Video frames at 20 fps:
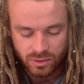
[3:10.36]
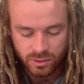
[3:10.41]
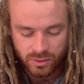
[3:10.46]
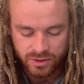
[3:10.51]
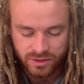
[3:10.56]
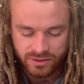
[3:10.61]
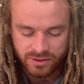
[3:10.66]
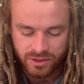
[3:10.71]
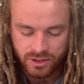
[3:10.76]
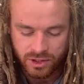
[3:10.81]

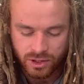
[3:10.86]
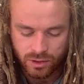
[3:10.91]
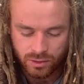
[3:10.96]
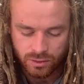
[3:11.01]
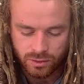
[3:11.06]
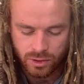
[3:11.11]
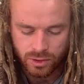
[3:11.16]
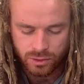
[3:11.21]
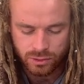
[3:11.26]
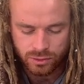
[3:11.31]
with the
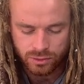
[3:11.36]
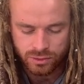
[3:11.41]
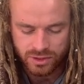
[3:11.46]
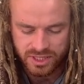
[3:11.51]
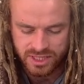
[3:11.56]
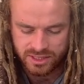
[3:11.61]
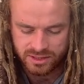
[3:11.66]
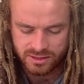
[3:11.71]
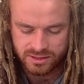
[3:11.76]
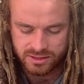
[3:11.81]

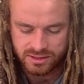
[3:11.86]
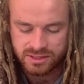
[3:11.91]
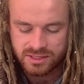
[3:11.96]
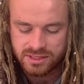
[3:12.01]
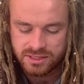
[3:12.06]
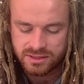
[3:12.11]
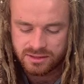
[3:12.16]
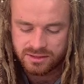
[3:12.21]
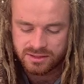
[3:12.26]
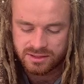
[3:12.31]

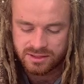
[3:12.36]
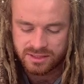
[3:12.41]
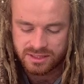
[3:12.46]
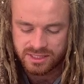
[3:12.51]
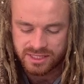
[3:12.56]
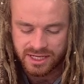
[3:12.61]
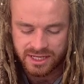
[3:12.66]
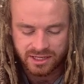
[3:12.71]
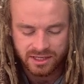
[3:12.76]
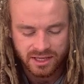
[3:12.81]
Herodians,
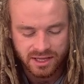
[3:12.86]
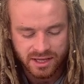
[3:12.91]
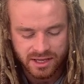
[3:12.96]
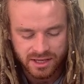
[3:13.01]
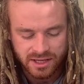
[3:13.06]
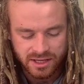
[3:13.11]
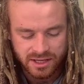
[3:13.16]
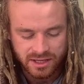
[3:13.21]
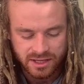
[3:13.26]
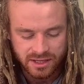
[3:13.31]
saying,
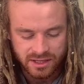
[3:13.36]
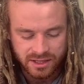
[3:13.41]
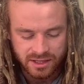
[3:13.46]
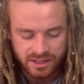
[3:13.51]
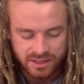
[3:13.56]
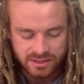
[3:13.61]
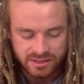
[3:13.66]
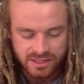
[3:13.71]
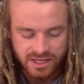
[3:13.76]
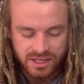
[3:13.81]

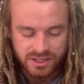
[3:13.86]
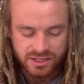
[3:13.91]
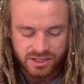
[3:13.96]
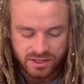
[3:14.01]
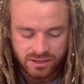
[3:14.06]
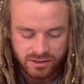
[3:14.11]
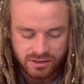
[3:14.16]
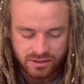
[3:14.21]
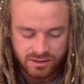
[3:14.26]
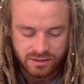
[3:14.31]

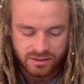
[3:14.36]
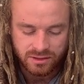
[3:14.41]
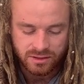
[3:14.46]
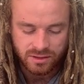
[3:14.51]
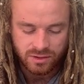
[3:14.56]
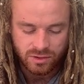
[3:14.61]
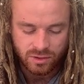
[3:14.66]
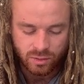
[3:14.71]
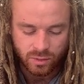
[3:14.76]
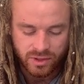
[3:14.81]
'Teacher,
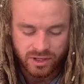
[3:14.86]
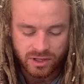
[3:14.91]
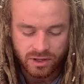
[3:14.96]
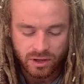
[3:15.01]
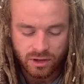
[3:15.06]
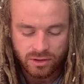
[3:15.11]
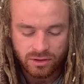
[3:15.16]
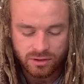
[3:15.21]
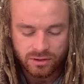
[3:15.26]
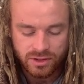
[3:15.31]
we
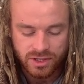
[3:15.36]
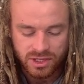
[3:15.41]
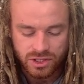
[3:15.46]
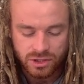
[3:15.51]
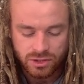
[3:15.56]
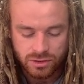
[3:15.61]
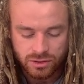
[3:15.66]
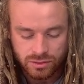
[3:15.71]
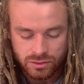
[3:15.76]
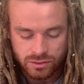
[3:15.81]
know
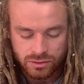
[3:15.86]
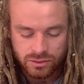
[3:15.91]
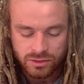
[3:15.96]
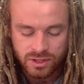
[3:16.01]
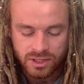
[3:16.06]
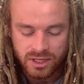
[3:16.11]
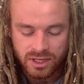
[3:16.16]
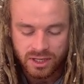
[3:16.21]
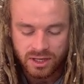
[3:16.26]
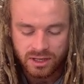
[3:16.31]
that you
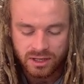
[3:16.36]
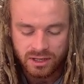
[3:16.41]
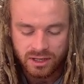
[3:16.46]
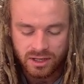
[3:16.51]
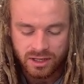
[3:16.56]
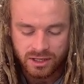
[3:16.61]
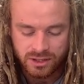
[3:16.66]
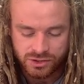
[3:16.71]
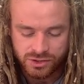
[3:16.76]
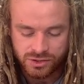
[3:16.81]

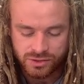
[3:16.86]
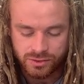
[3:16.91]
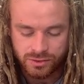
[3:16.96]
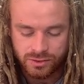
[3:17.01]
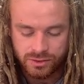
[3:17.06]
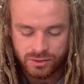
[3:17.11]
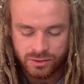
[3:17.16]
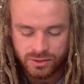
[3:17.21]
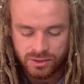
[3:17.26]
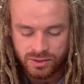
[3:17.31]
are
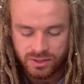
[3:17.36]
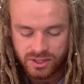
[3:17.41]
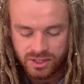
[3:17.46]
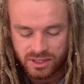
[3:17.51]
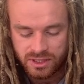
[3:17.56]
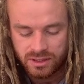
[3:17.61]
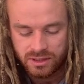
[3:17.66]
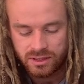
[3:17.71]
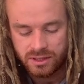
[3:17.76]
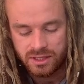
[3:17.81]
true
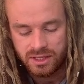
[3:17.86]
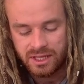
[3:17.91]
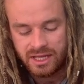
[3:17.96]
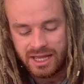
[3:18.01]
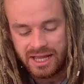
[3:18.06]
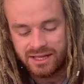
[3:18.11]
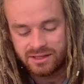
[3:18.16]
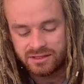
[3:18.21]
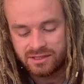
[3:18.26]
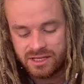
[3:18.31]

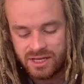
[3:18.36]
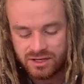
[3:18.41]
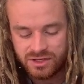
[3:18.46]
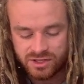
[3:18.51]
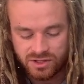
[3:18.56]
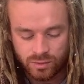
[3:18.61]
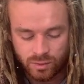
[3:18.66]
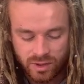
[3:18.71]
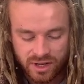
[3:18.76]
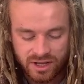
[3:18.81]
and
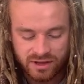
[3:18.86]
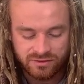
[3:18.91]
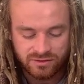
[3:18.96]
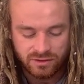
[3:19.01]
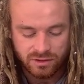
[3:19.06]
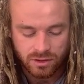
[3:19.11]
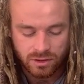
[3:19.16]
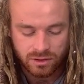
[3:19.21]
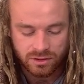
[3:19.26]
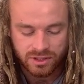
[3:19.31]
teach the way of
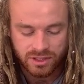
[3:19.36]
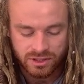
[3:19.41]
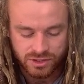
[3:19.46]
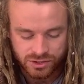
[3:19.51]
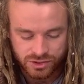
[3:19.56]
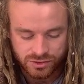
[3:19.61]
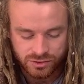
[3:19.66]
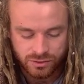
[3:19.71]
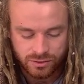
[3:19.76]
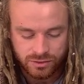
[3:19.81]
God in
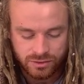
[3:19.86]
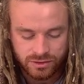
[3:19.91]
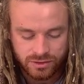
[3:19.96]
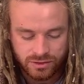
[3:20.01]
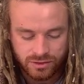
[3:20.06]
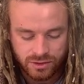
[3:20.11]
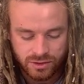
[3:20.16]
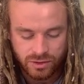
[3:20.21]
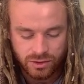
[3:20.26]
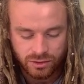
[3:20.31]
truth,
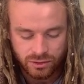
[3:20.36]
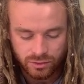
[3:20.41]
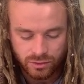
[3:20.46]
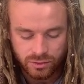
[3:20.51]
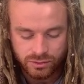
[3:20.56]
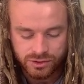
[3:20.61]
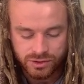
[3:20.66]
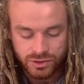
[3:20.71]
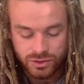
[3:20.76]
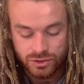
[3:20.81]

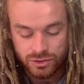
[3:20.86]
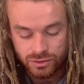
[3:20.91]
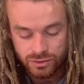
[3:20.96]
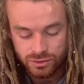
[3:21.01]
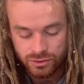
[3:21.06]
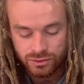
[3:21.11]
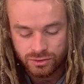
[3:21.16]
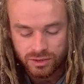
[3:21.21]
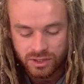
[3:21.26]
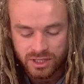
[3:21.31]
nor do
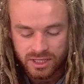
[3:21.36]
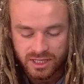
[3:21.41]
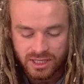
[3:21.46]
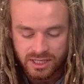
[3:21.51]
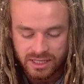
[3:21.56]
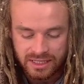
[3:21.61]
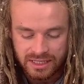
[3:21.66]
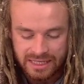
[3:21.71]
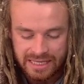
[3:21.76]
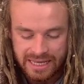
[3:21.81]
you
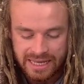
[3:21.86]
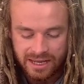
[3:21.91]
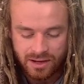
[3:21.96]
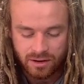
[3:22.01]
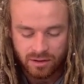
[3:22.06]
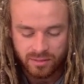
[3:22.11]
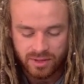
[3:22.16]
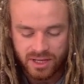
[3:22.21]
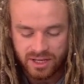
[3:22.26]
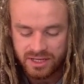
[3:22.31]

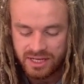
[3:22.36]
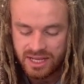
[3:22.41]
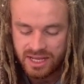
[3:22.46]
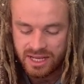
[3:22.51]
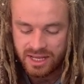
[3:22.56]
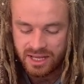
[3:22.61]
care about